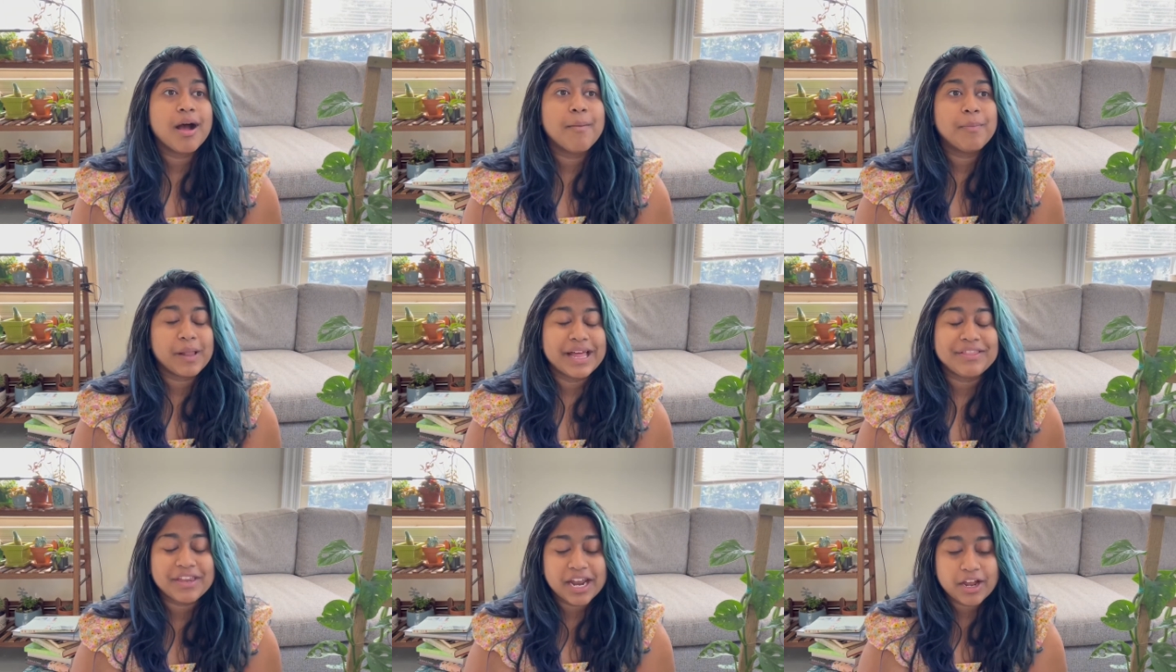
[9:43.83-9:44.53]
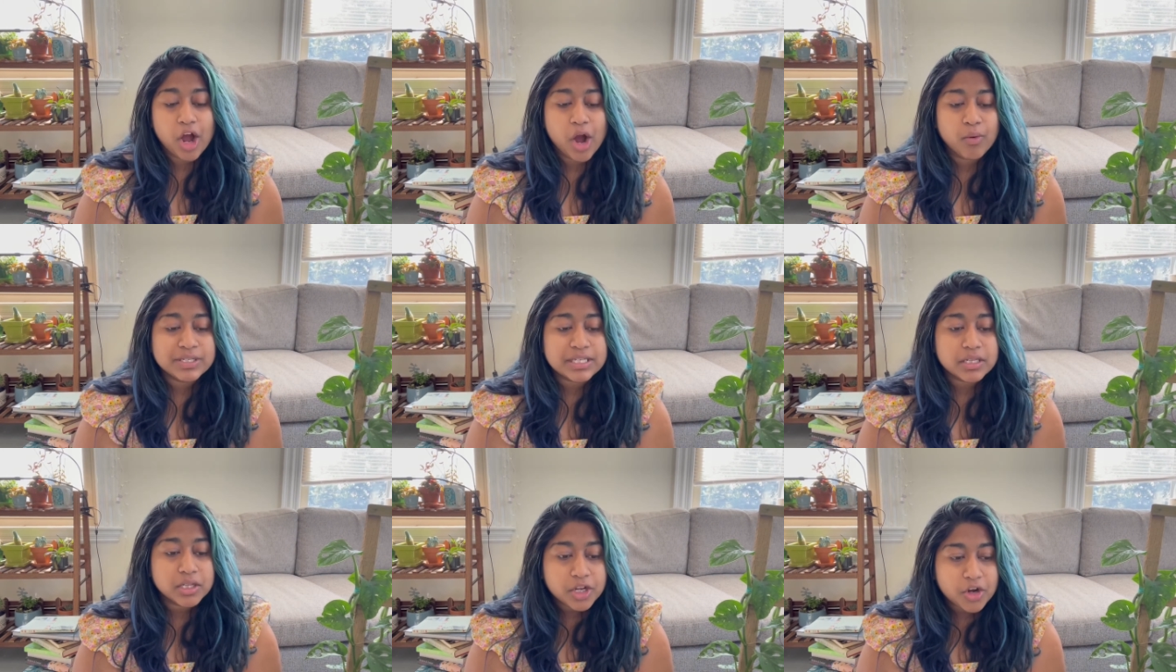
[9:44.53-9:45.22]
plant that I got was
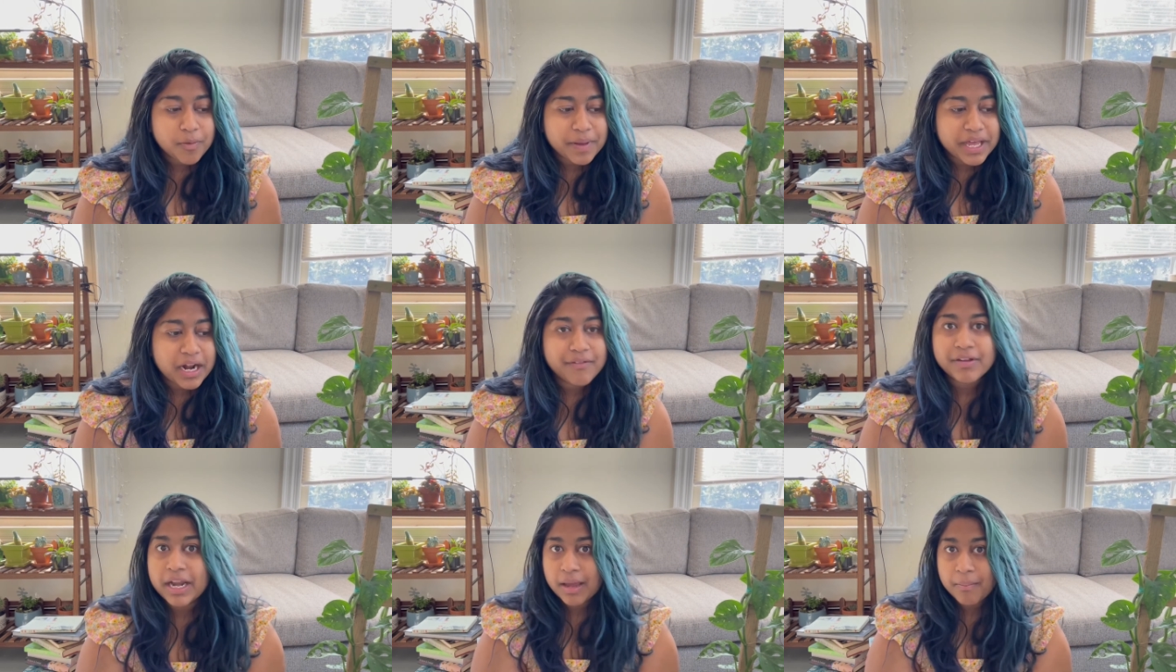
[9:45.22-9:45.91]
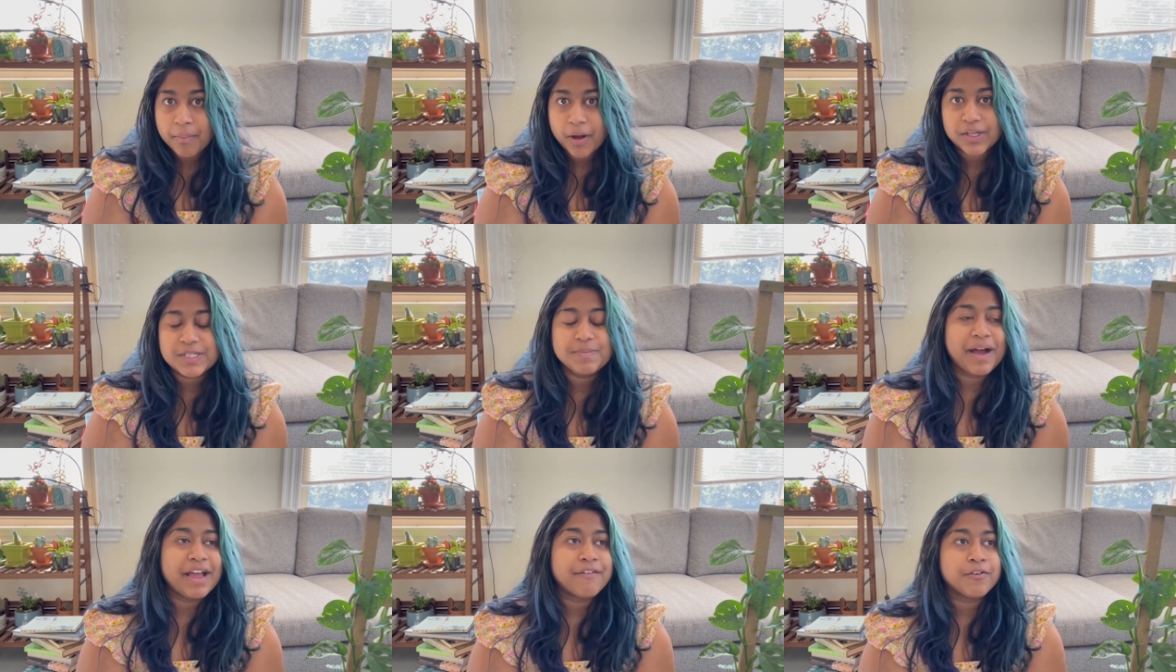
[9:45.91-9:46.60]
a little bit of an impulse
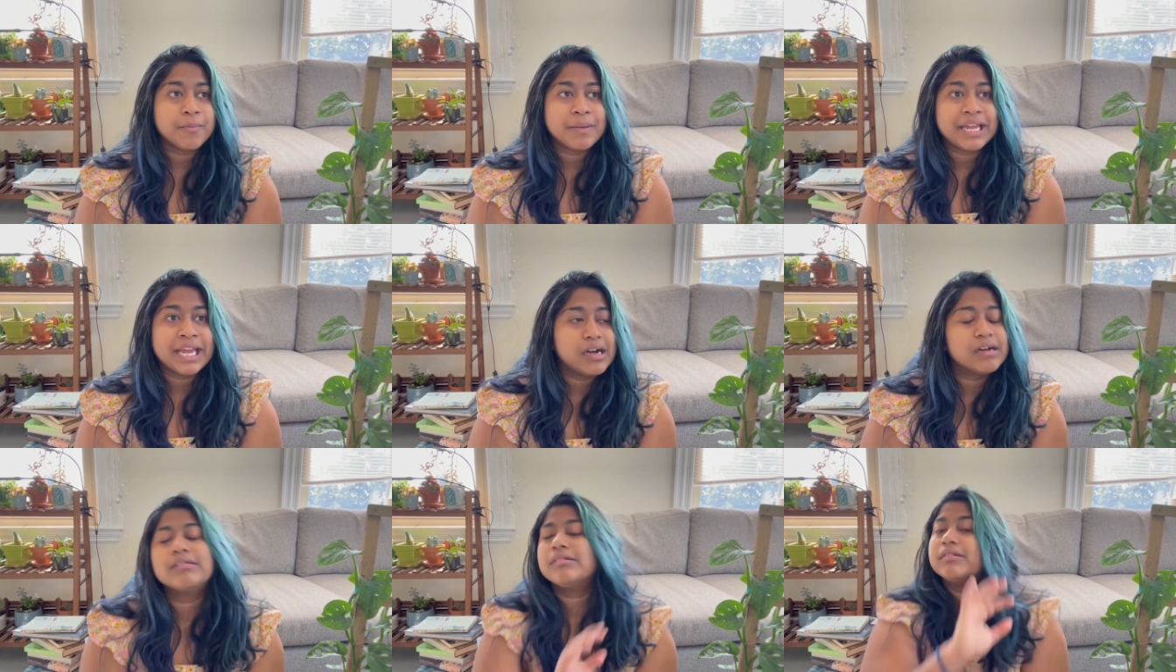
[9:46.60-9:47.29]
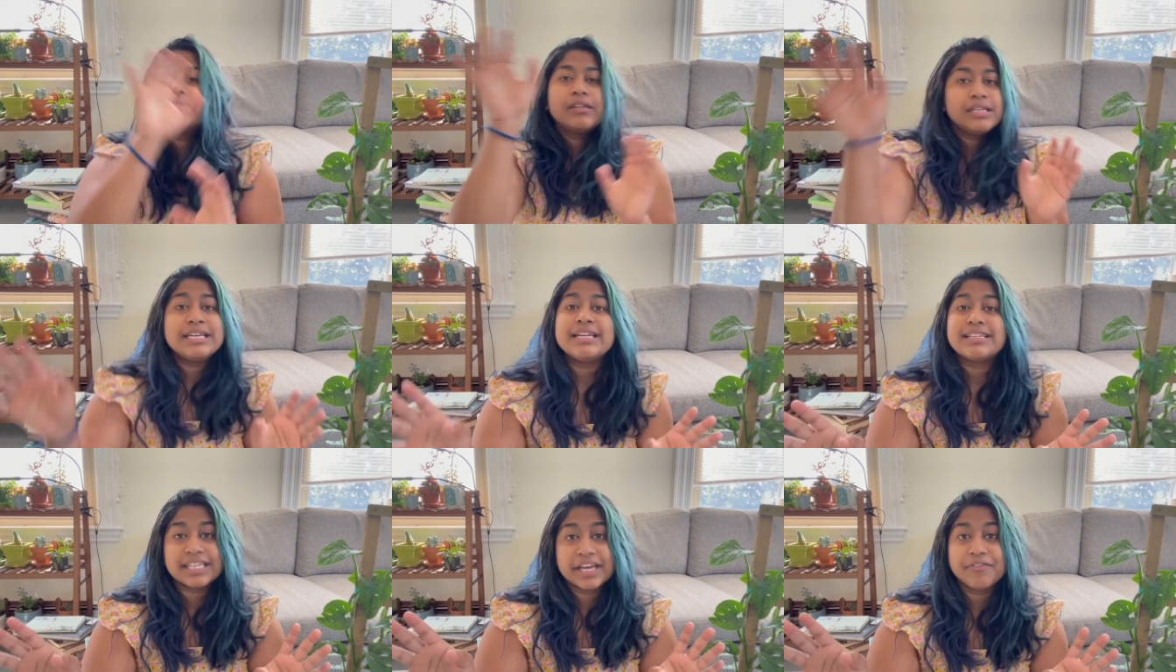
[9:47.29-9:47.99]
buy for me.
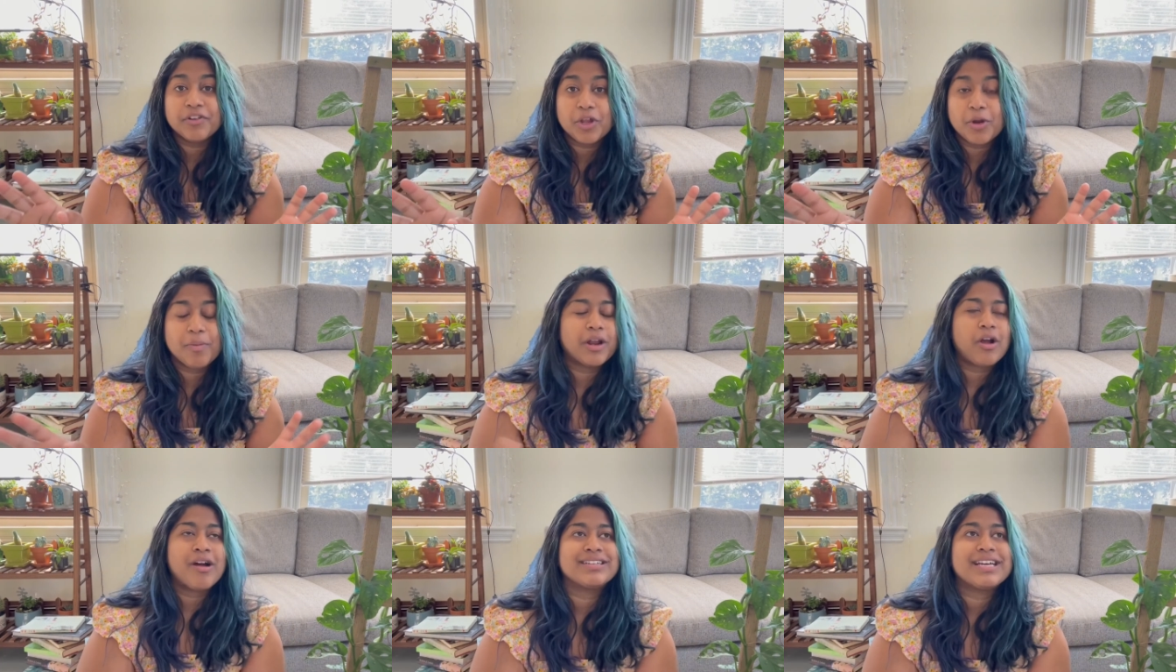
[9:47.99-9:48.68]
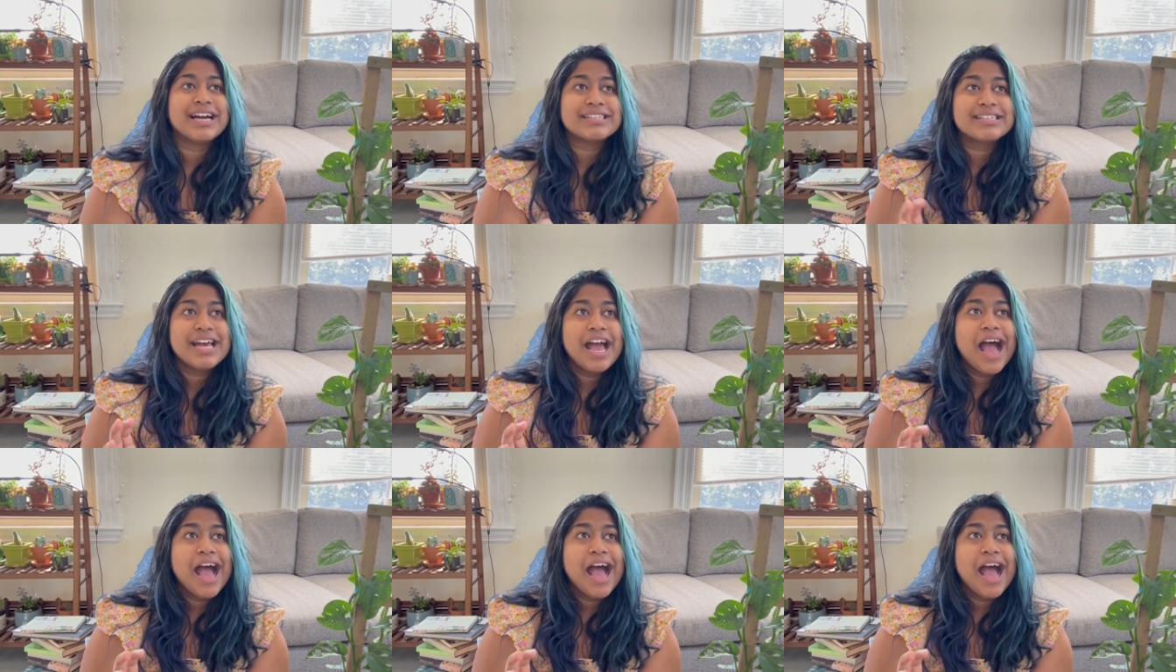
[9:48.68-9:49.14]
Need to give a little bit of context.